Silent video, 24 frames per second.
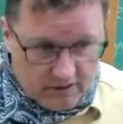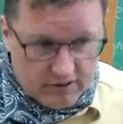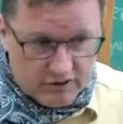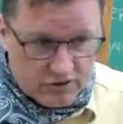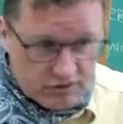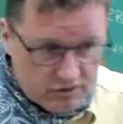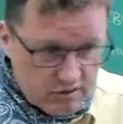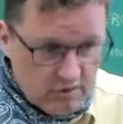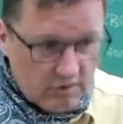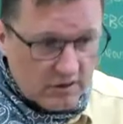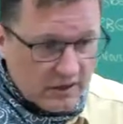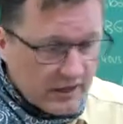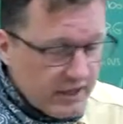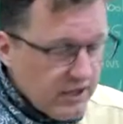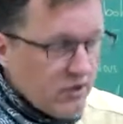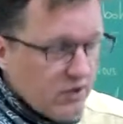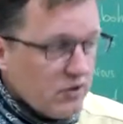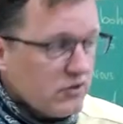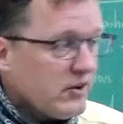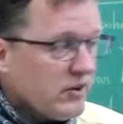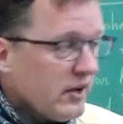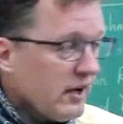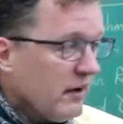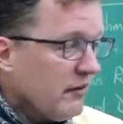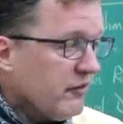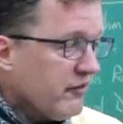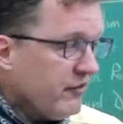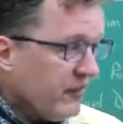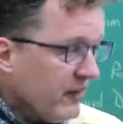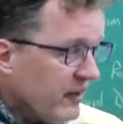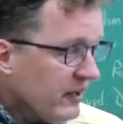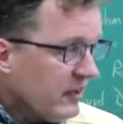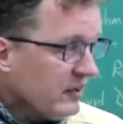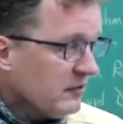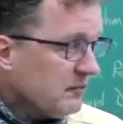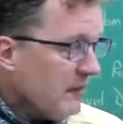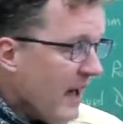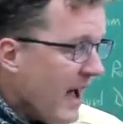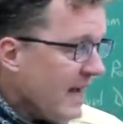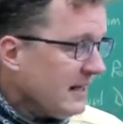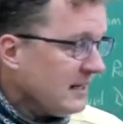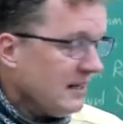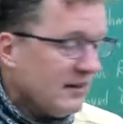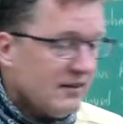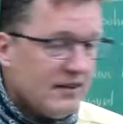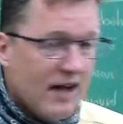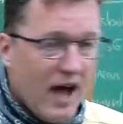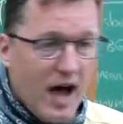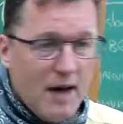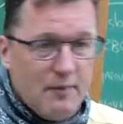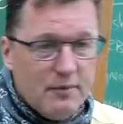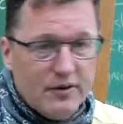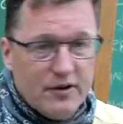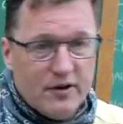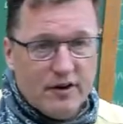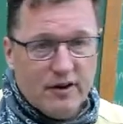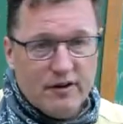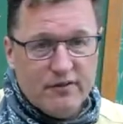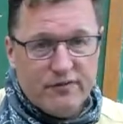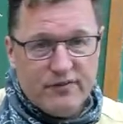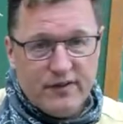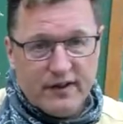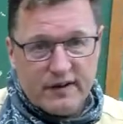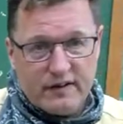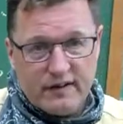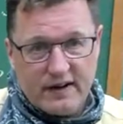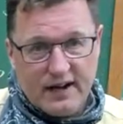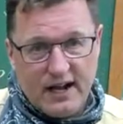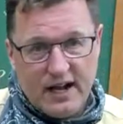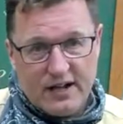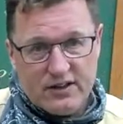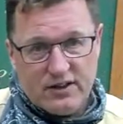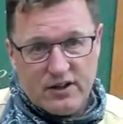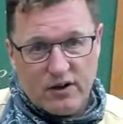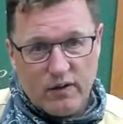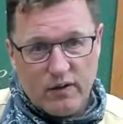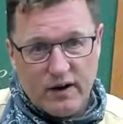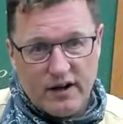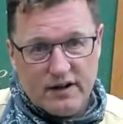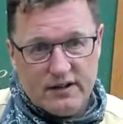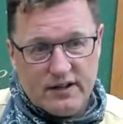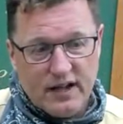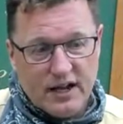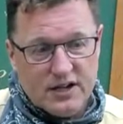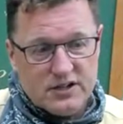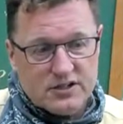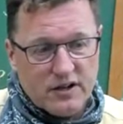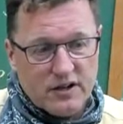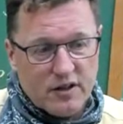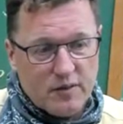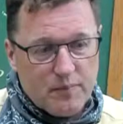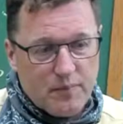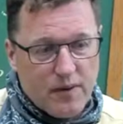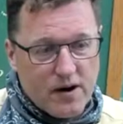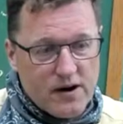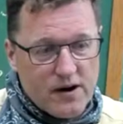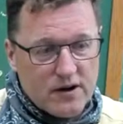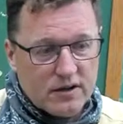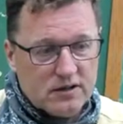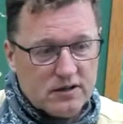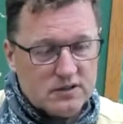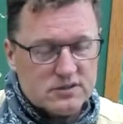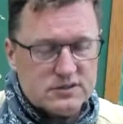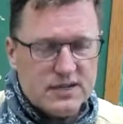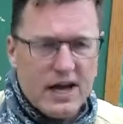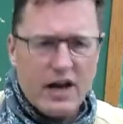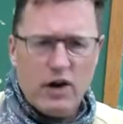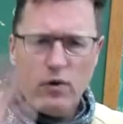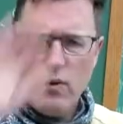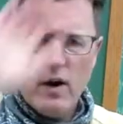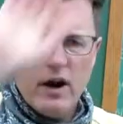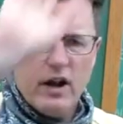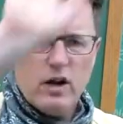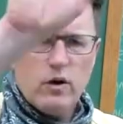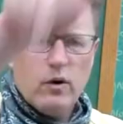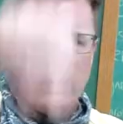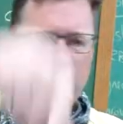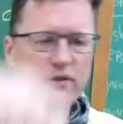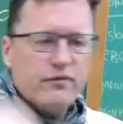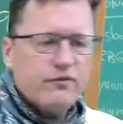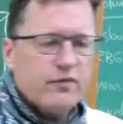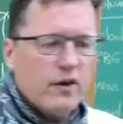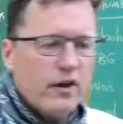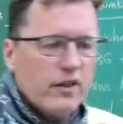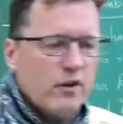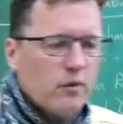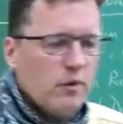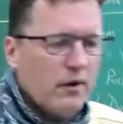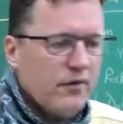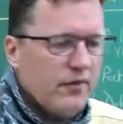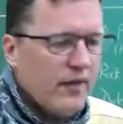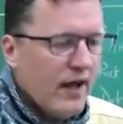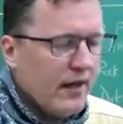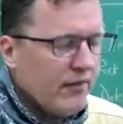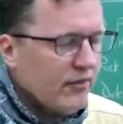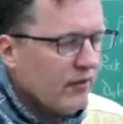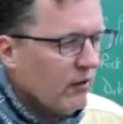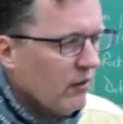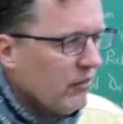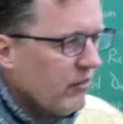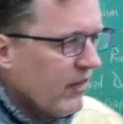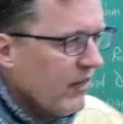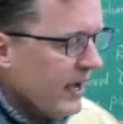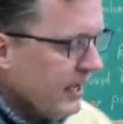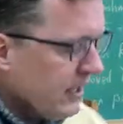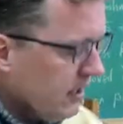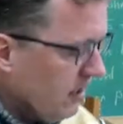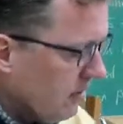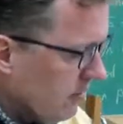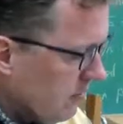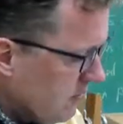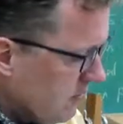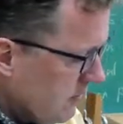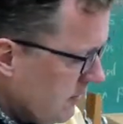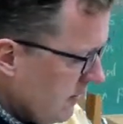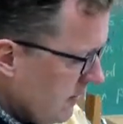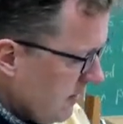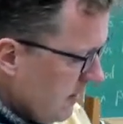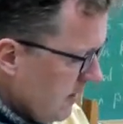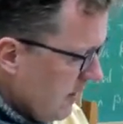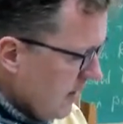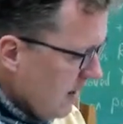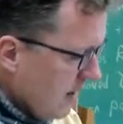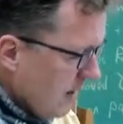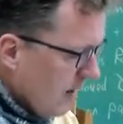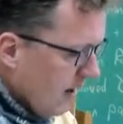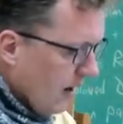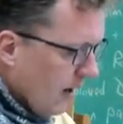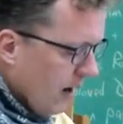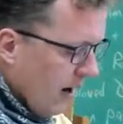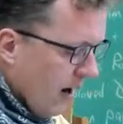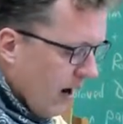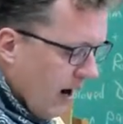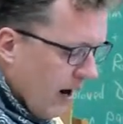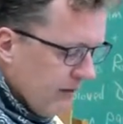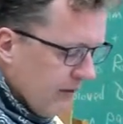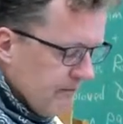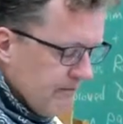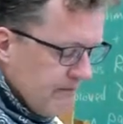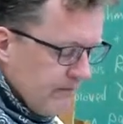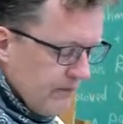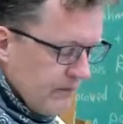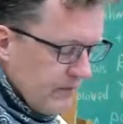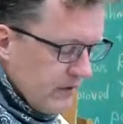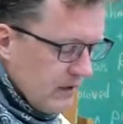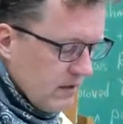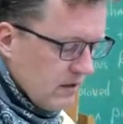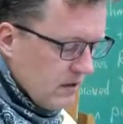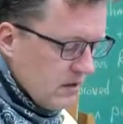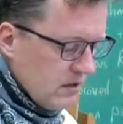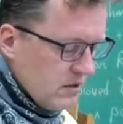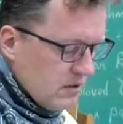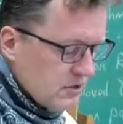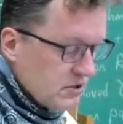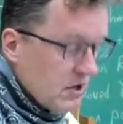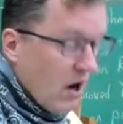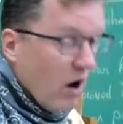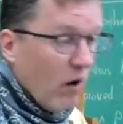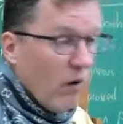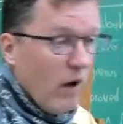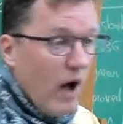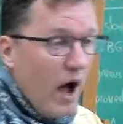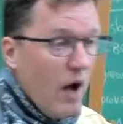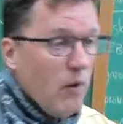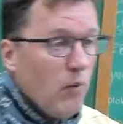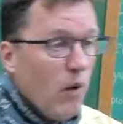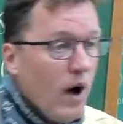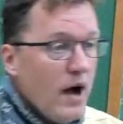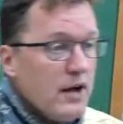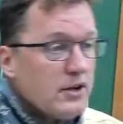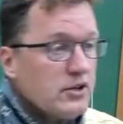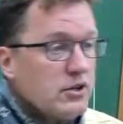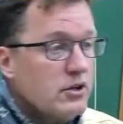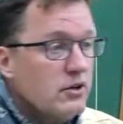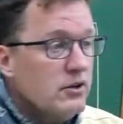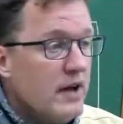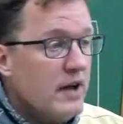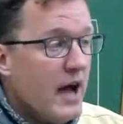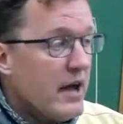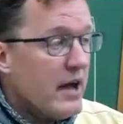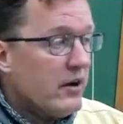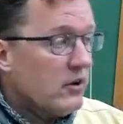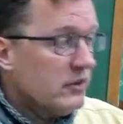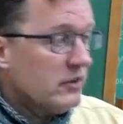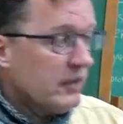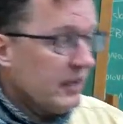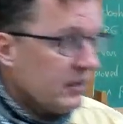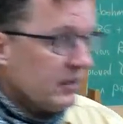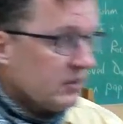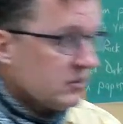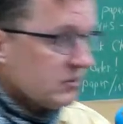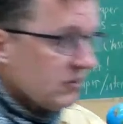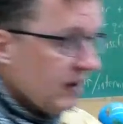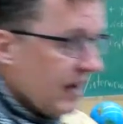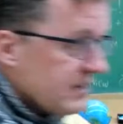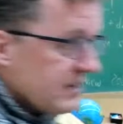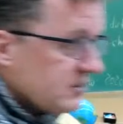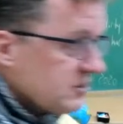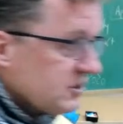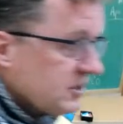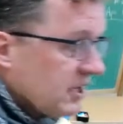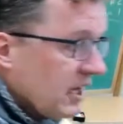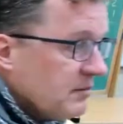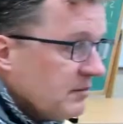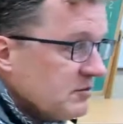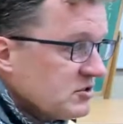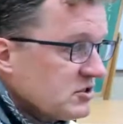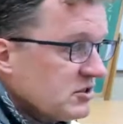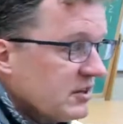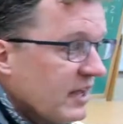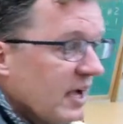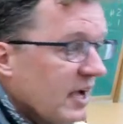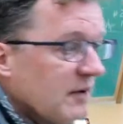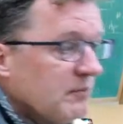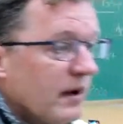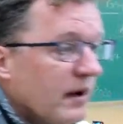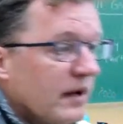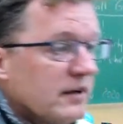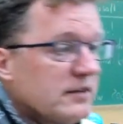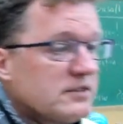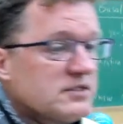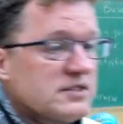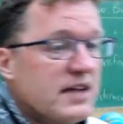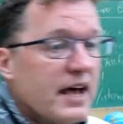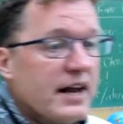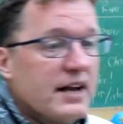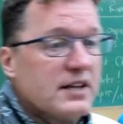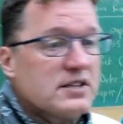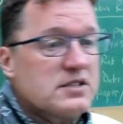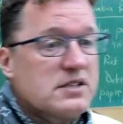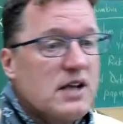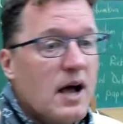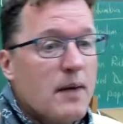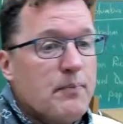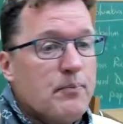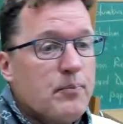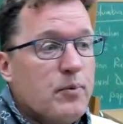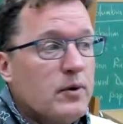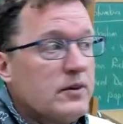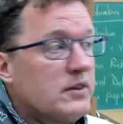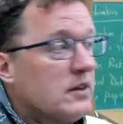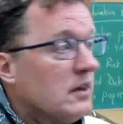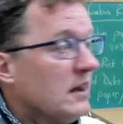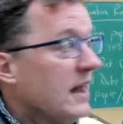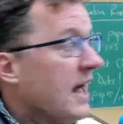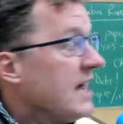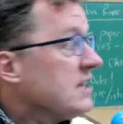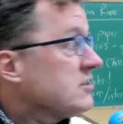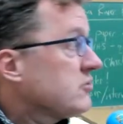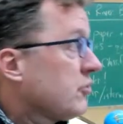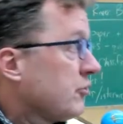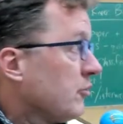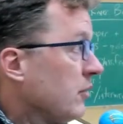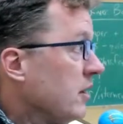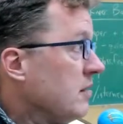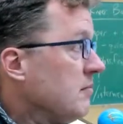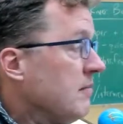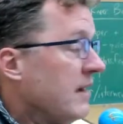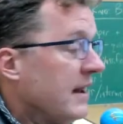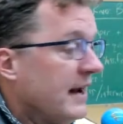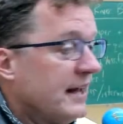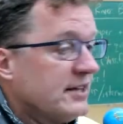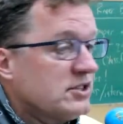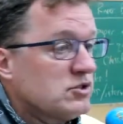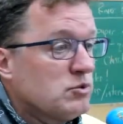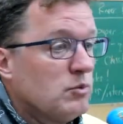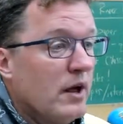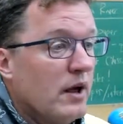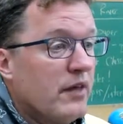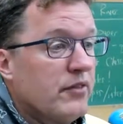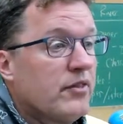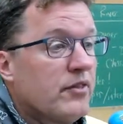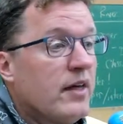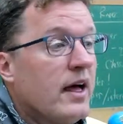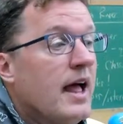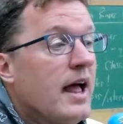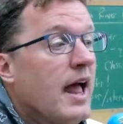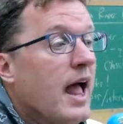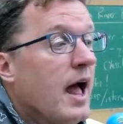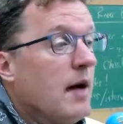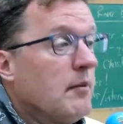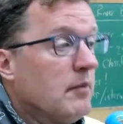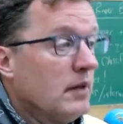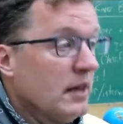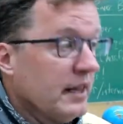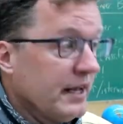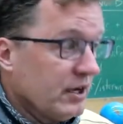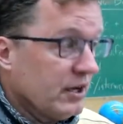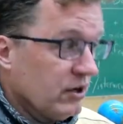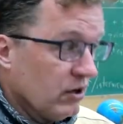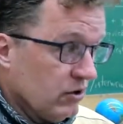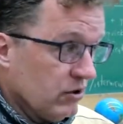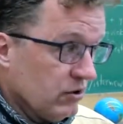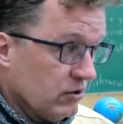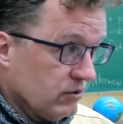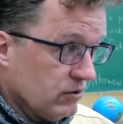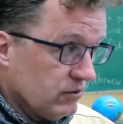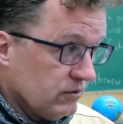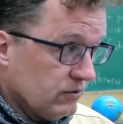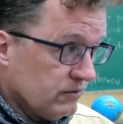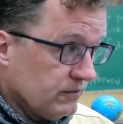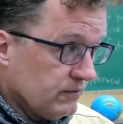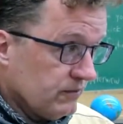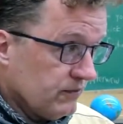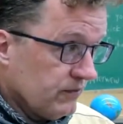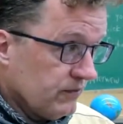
truly using a field magnetometer and figuring out the orientation of the particles. I don't want to go any further with that, though. Thank you. Um, so I want to not only address Tim's thing, but set us up with the last three minutes with Emily Cahoon.